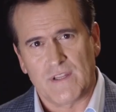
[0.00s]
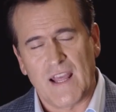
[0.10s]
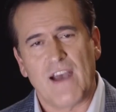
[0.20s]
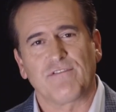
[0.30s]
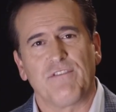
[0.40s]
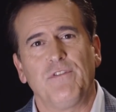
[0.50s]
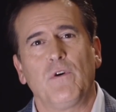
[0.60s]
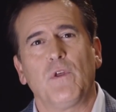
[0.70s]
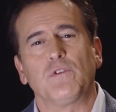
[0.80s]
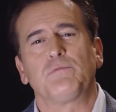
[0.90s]
and they have to
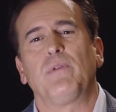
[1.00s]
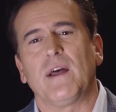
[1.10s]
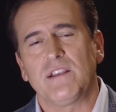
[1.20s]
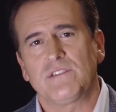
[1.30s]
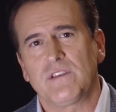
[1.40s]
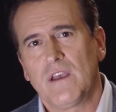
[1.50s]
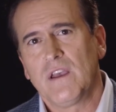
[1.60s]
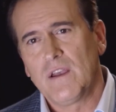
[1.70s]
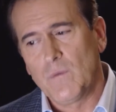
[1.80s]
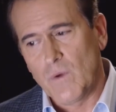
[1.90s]
fill those plates
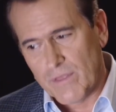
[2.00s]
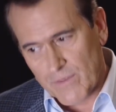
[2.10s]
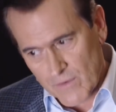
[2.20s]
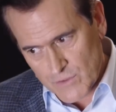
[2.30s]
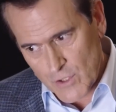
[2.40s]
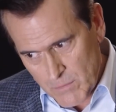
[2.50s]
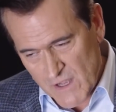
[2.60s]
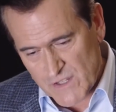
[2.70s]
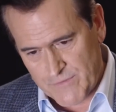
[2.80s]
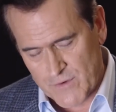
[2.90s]
with too much